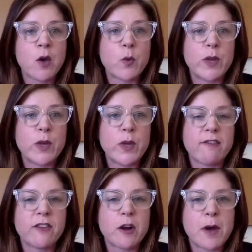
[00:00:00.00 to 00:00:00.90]
We
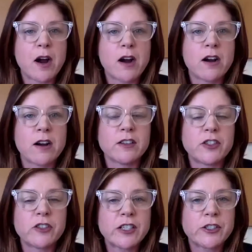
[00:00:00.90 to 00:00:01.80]
have from our
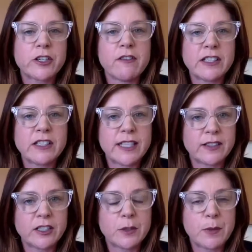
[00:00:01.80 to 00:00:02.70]
Director of
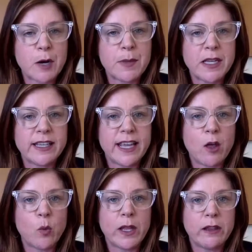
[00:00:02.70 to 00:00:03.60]
Assessing Department,
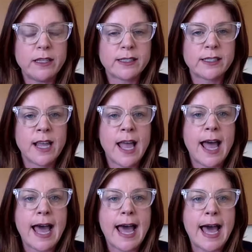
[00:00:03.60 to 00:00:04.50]
Gail Willett,
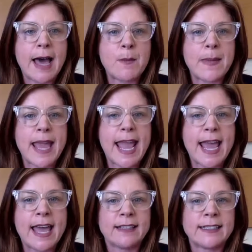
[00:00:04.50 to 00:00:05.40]
and
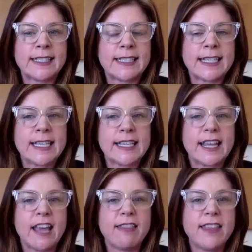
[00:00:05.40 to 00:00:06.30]

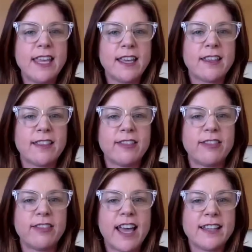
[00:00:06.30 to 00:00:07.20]
I think
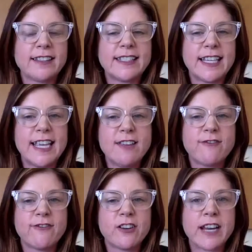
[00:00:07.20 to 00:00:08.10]
that's it
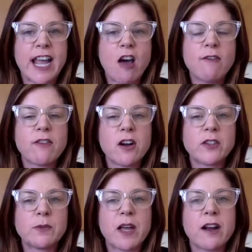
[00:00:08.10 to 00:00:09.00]
for now for
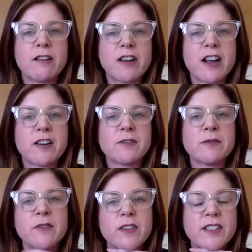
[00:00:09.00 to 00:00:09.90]
our
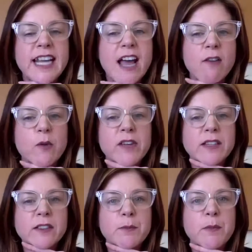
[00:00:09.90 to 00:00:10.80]
staff. We've
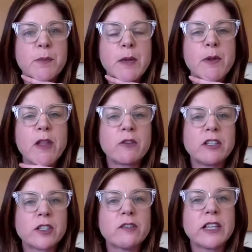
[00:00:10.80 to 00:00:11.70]
got some people on
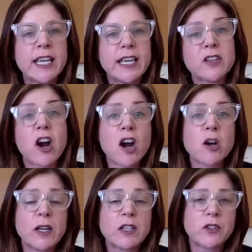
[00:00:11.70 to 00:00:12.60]
reserve in case there are
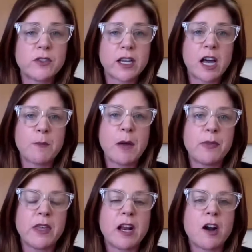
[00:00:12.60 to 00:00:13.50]
questions that come
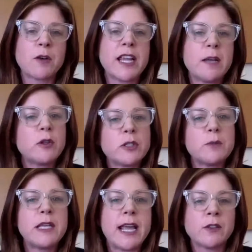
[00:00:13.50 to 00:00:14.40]
up that aren't able to
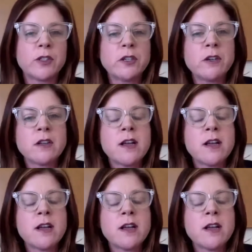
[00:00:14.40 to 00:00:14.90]
be answered.